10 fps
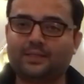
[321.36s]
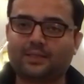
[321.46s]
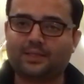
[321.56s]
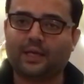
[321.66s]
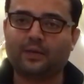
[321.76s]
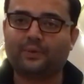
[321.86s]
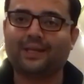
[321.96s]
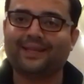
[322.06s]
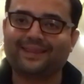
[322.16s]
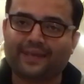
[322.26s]
sustainable,
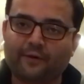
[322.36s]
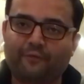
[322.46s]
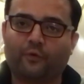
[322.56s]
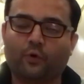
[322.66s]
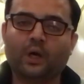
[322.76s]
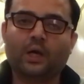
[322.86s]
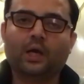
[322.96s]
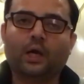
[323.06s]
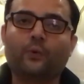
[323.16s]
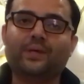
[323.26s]
and therefore
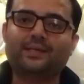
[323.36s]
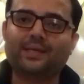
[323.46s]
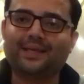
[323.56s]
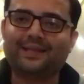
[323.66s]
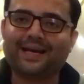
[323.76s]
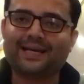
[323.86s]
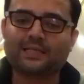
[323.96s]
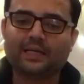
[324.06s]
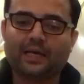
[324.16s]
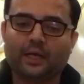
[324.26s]
we see that
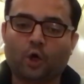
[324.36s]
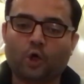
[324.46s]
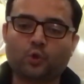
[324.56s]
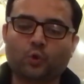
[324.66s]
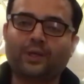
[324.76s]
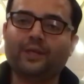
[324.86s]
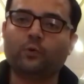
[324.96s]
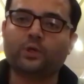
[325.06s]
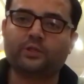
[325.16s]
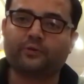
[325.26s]
not only
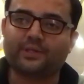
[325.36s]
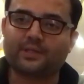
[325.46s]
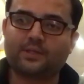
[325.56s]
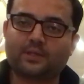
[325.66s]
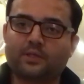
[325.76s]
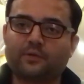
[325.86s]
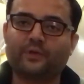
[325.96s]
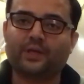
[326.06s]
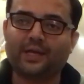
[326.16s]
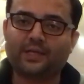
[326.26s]
was the resistance of
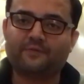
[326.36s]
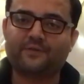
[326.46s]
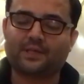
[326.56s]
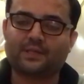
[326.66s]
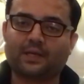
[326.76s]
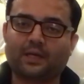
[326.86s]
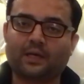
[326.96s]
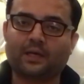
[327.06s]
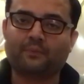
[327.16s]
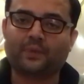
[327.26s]
the natives
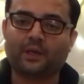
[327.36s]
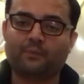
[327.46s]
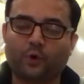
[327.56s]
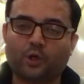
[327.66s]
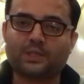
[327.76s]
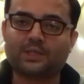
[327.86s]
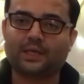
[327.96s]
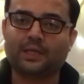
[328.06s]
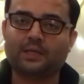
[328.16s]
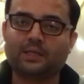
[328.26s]
important
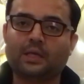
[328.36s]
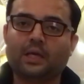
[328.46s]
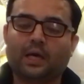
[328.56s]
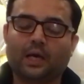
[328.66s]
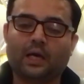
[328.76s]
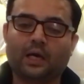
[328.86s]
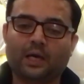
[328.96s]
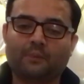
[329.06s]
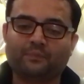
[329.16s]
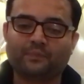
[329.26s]
in
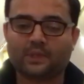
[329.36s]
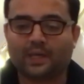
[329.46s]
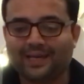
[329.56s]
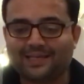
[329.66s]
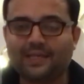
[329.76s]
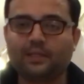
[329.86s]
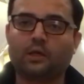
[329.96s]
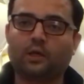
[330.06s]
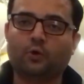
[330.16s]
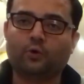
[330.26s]
ending the
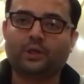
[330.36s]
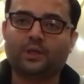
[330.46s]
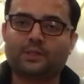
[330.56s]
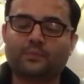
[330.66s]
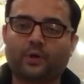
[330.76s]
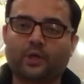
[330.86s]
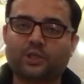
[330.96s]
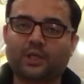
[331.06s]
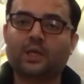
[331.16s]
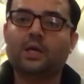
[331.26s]
colonialist
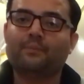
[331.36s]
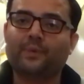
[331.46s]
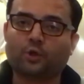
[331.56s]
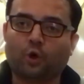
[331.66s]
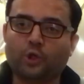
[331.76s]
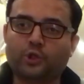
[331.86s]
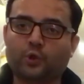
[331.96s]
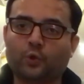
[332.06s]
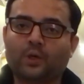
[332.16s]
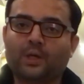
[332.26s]
project, but
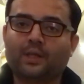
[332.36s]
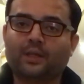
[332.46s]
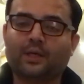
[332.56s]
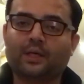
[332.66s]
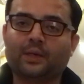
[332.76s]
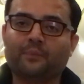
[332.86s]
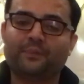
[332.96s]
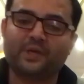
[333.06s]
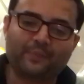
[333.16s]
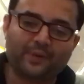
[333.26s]
also the
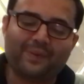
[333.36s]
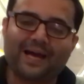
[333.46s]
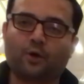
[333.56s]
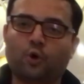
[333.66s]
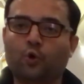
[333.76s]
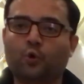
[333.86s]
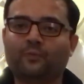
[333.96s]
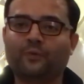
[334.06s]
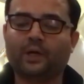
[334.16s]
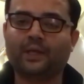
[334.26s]
people back
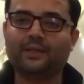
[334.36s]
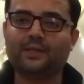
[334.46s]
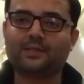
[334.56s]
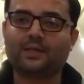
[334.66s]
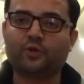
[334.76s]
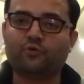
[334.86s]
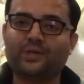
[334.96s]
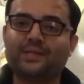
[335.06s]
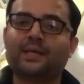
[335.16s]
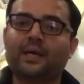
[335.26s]
home in these
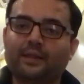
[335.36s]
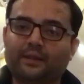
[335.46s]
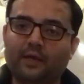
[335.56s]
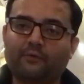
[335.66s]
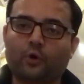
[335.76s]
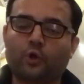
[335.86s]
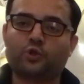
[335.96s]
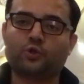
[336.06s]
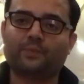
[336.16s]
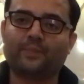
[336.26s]
countries, they were
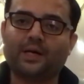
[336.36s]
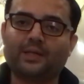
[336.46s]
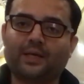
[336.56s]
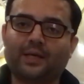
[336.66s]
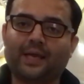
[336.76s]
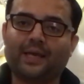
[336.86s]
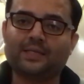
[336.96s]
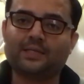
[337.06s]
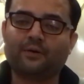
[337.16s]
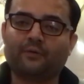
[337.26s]
also demanding an
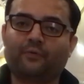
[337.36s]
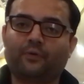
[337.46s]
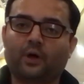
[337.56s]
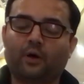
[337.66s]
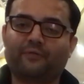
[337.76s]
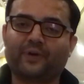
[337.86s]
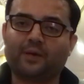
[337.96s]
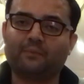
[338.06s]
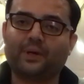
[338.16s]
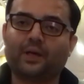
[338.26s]
end of an
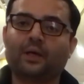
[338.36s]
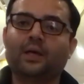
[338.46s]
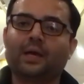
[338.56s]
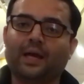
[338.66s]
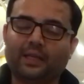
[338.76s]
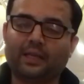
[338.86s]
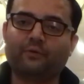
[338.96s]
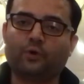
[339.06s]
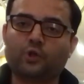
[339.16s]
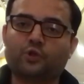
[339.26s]
empire, and they
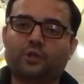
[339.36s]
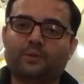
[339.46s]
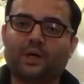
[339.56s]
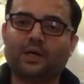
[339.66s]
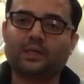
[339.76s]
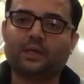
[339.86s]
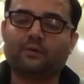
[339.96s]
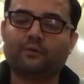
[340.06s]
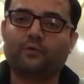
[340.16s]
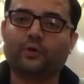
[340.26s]
were also
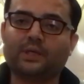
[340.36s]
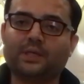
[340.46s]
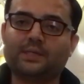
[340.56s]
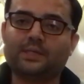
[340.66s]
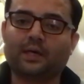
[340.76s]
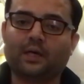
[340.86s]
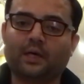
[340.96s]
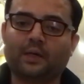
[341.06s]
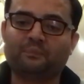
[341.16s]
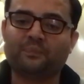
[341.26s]
demanding for these
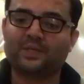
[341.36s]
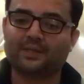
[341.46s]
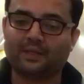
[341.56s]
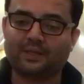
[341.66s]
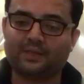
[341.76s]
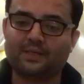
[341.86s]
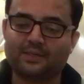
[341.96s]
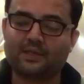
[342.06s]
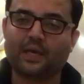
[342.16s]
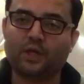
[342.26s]

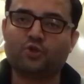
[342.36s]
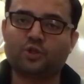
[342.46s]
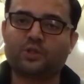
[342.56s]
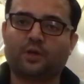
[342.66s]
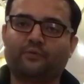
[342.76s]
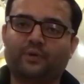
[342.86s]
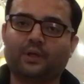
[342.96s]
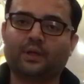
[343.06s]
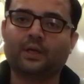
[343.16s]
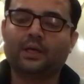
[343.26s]
agents of
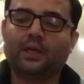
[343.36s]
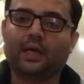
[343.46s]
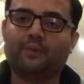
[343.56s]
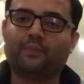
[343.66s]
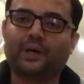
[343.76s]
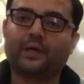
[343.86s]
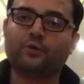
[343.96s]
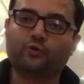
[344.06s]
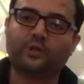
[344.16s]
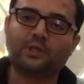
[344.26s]
the empire
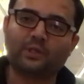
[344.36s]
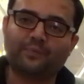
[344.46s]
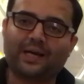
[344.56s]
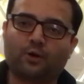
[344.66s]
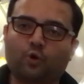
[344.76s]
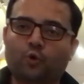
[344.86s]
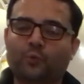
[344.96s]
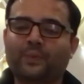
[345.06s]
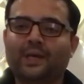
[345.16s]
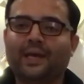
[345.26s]
to return back
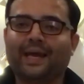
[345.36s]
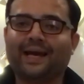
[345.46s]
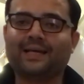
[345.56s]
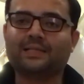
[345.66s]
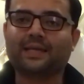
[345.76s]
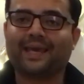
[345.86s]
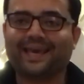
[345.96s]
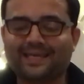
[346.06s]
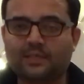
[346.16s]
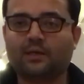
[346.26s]
home and
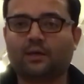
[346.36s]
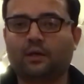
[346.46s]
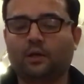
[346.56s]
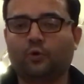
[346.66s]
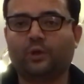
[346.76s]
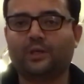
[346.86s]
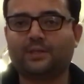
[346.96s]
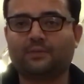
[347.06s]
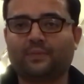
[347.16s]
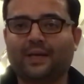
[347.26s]
end
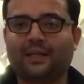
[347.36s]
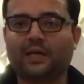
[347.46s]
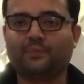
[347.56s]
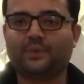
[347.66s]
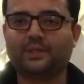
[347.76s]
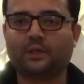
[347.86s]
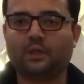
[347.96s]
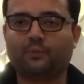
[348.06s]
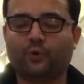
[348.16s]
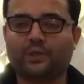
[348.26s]
colonialism at that
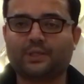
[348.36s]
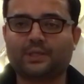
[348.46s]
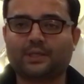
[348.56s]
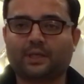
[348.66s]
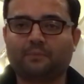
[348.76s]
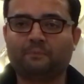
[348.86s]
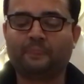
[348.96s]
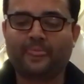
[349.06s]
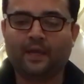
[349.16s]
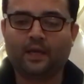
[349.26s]
particular point in
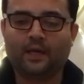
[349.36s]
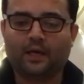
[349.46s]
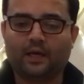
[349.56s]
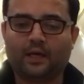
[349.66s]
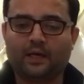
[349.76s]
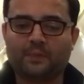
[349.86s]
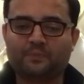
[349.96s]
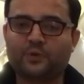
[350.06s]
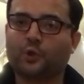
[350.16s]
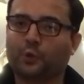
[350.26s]

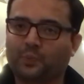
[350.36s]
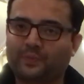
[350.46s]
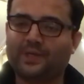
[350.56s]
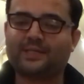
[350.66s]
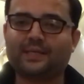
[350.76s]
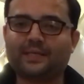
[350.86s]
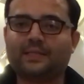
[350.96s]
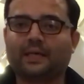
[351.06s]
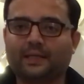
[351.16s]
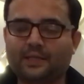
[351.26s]
time. So this
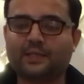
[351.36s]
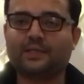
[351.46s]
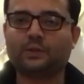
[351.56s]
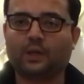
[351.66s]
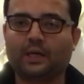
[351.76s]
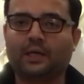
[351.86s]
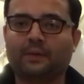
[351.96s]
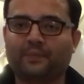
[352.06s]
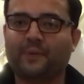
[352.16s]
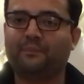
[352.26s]
is
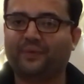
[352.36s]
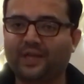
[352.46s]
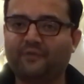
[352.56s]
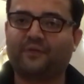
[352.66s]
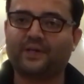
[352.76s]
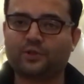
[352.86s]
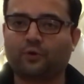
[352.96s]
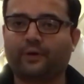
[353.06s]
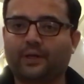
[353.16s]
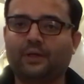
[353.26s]
a brief
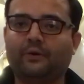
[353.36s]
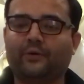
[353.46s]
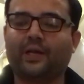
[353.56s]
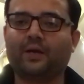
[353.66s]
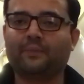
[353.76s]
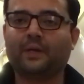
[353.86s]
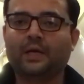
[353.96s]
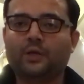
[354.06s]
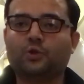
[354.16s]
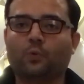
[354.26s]
historical run-up
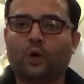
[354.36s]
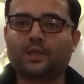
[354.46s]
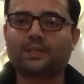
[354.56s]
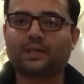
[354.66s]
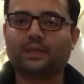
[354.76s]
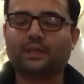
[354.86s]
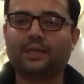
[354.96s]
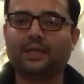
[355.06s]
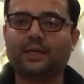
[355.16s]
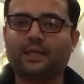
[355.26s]
to what
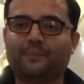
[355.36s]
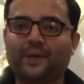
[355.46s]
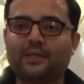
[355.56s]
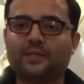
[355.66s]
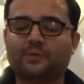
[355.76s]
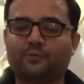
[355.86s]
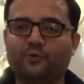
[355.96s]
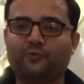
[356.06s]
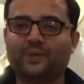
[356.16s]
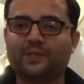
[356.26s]
the independence
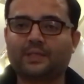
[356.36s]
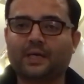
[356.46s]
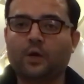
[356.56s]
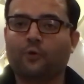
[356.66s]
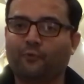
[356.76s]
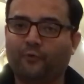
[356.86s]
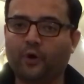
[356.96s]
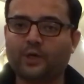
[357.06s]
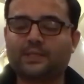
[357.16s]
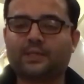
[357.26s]
movement
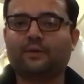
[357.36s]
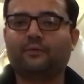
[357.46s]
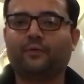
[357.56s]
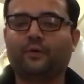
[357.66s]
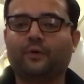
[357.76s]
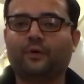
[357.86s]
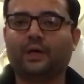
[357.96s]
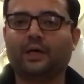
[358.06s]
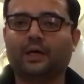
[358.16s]
was for